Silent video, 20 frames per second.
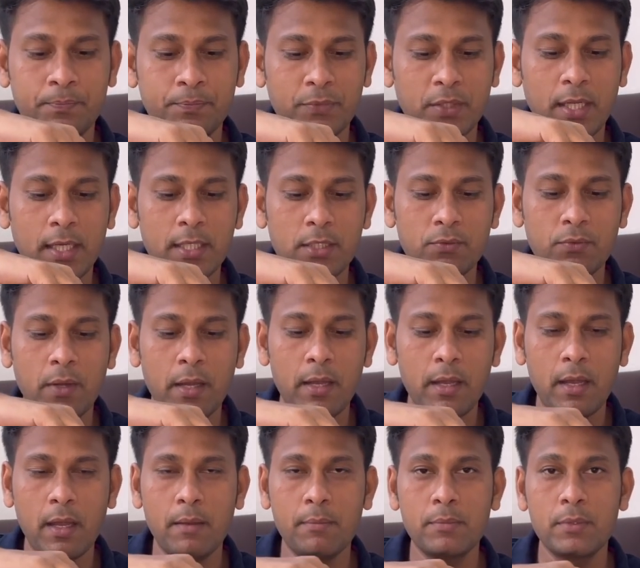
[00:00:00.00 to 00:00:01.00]
That is why
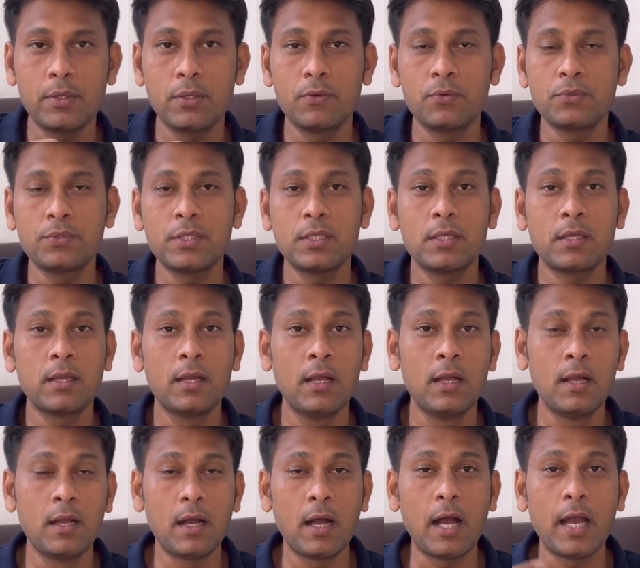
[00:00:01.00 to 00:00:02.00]
I am using
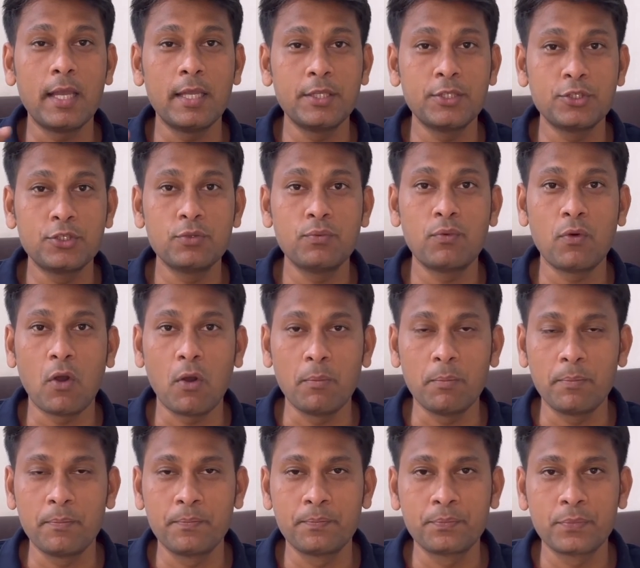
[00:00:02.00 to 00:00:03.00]
ing form.
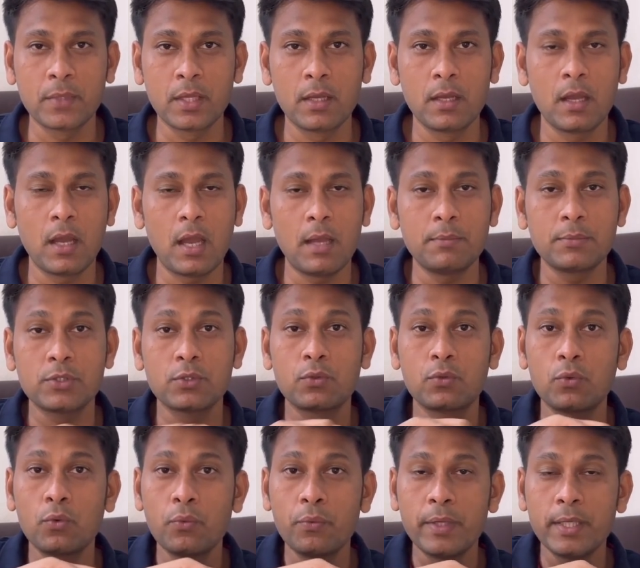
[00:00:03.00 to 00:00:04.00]
I am
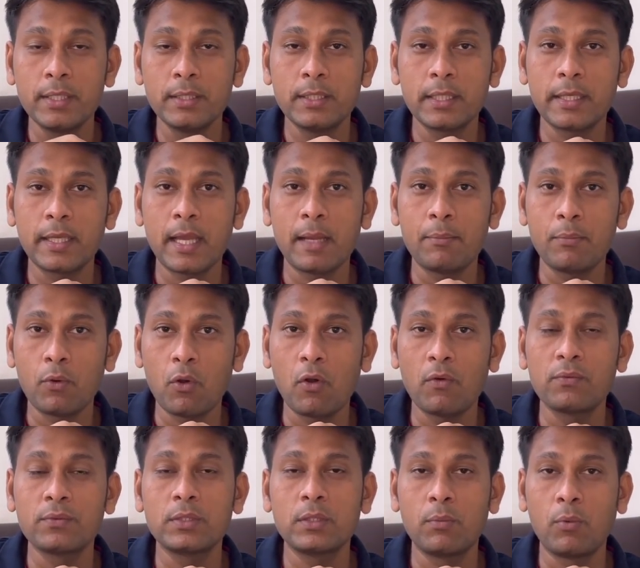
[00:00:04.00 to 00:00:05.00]
screwing the cap
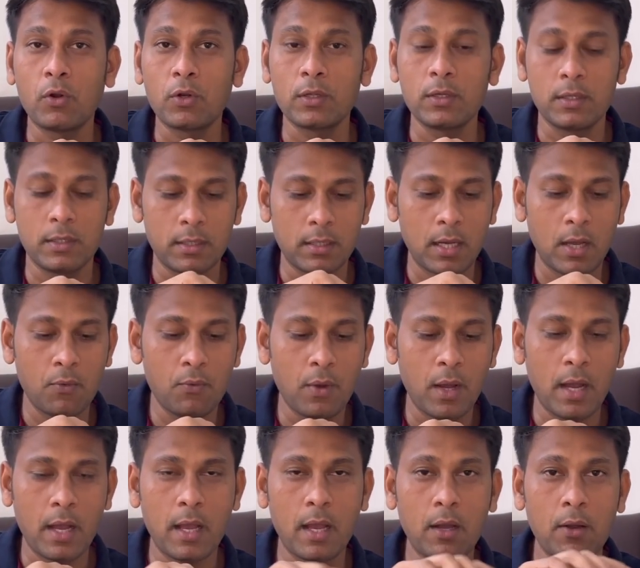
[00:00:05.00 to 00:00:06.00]
of the bottle. Now
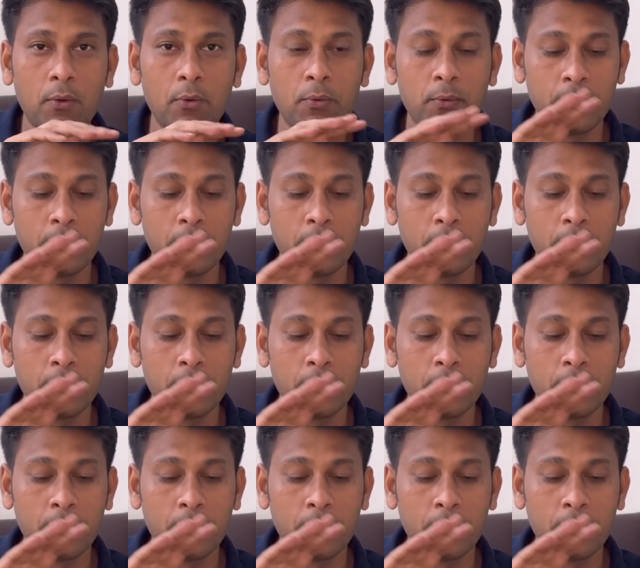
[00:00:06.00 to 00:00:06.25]
I have